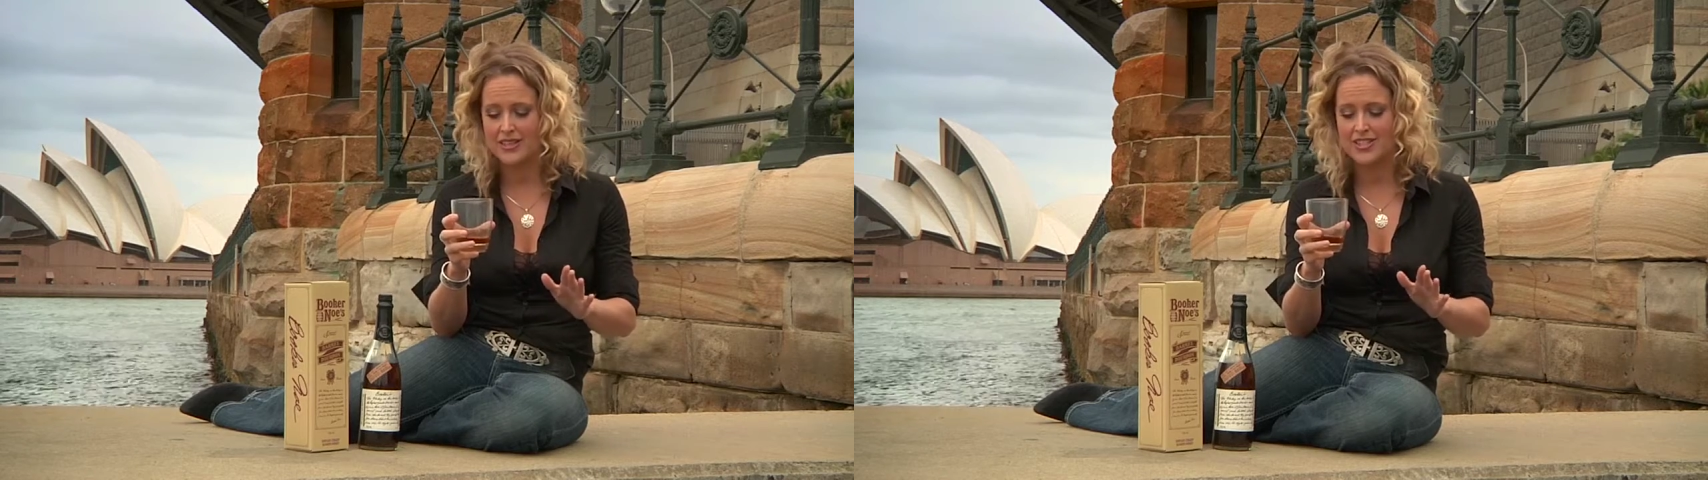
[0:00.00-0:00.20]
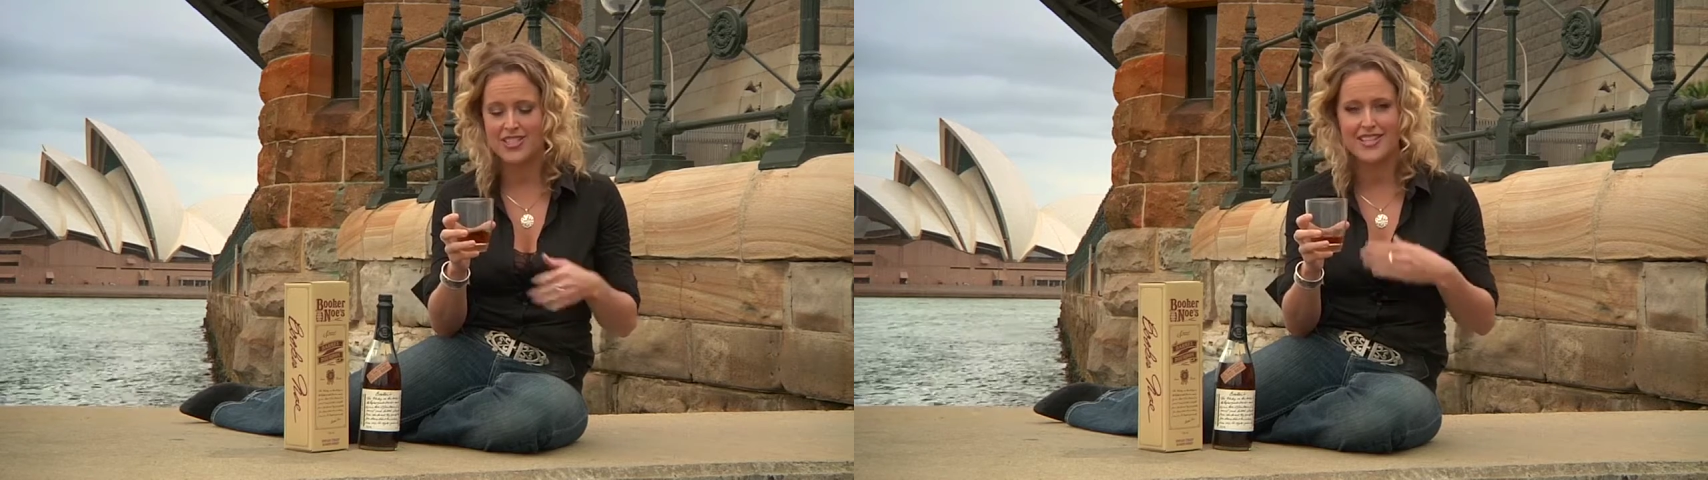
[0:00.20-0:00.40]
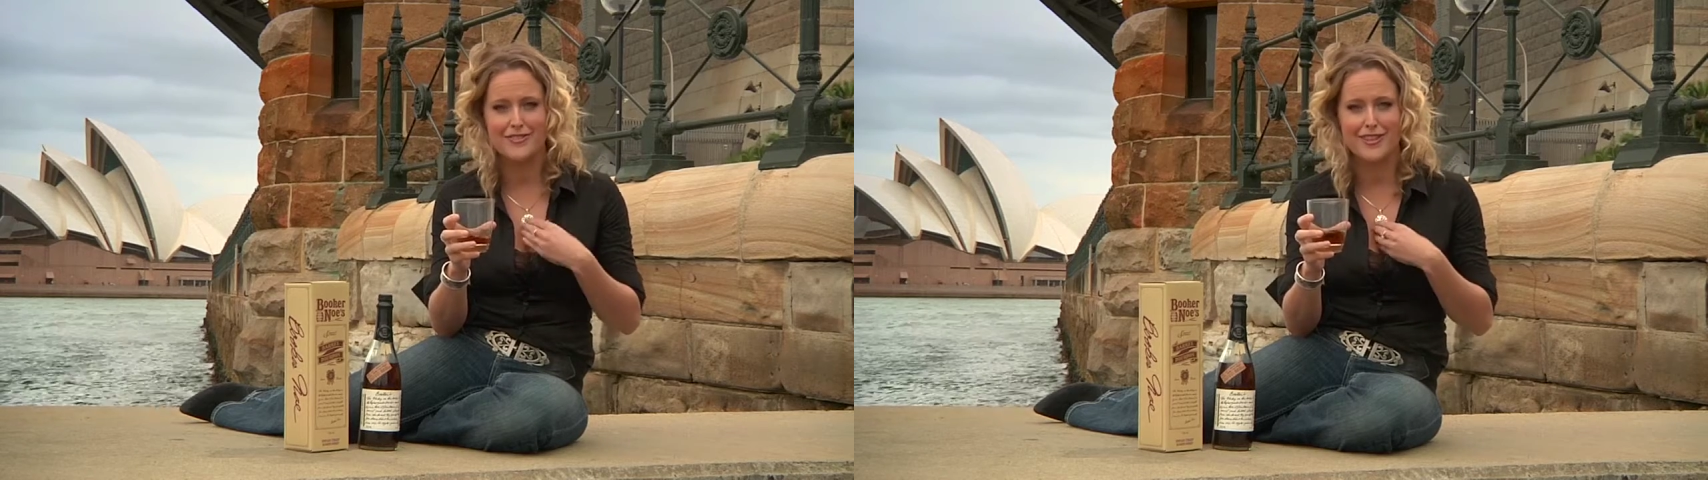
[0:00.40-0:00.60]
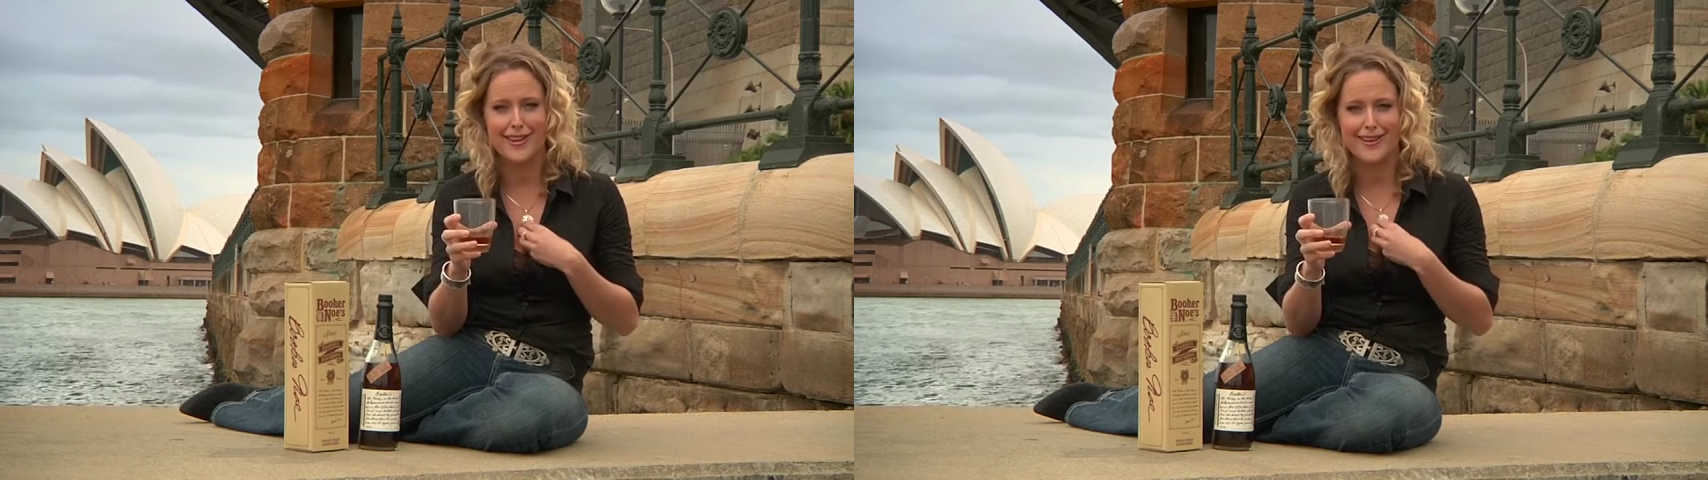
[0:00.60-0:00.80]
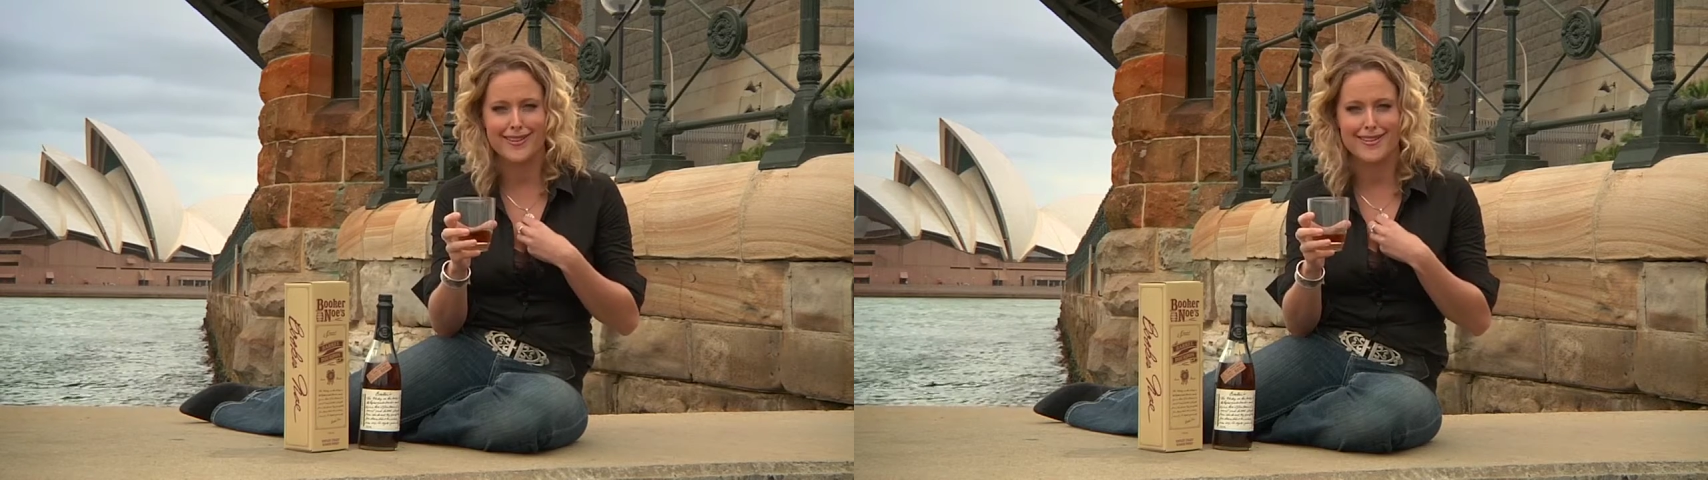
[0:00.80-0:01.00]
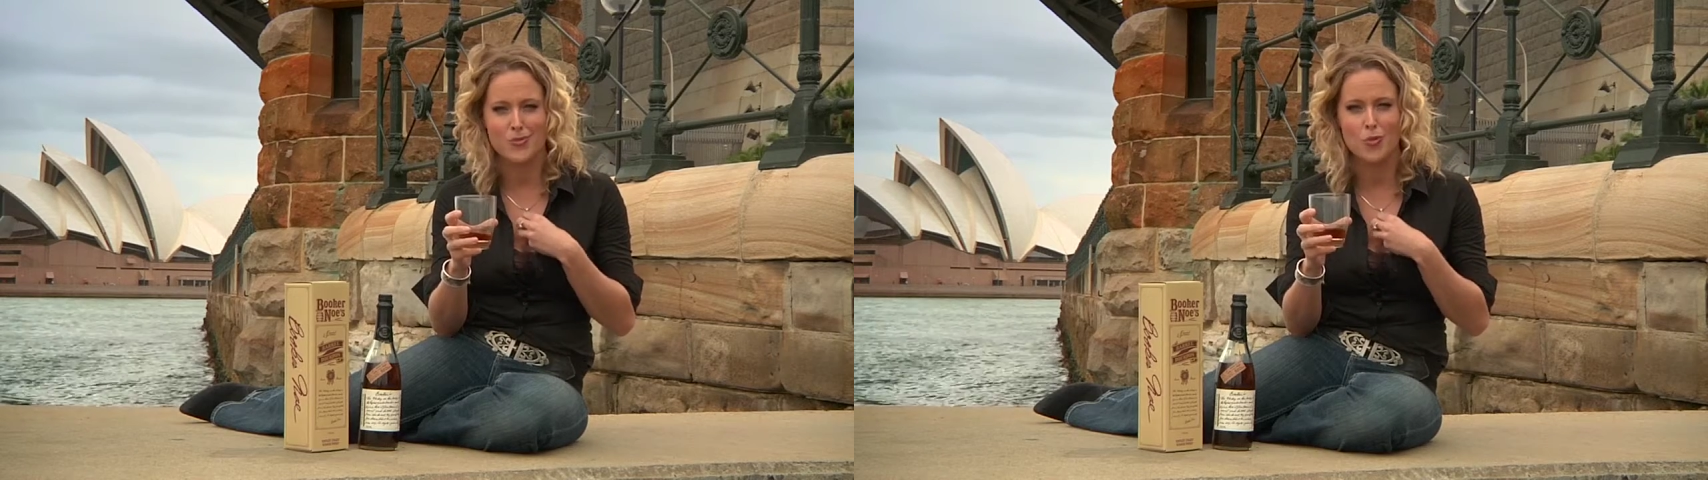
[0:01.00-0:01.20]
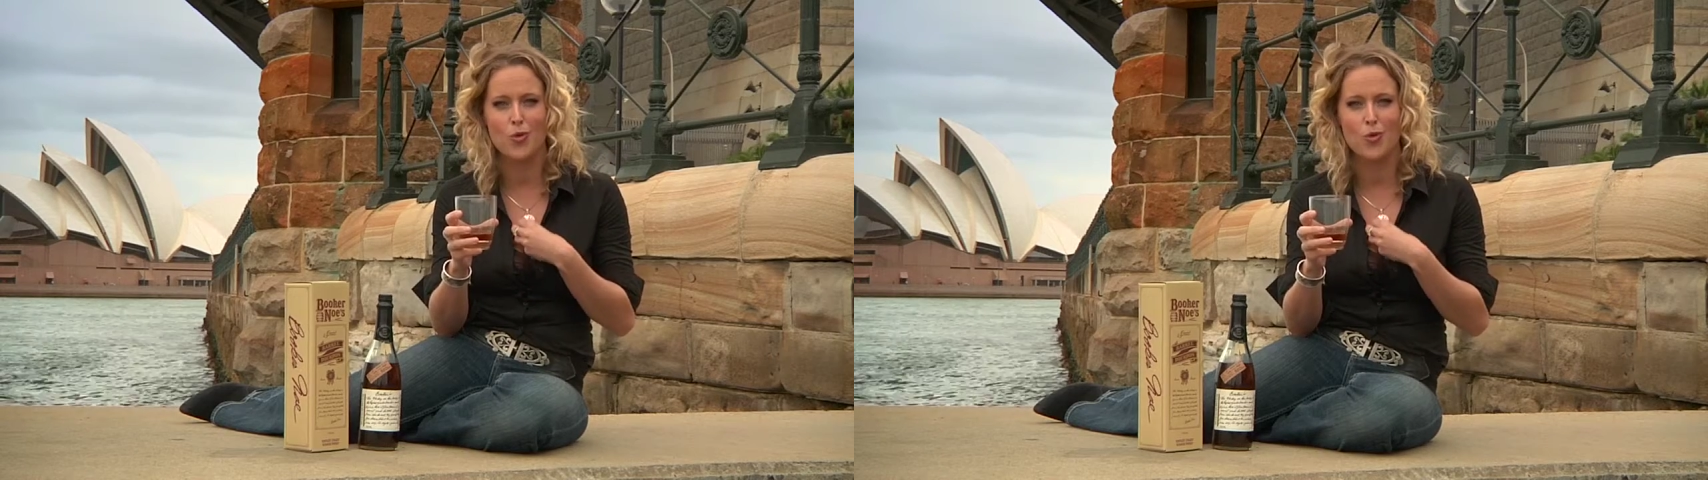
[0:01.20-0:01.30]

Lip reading: just gives you that nice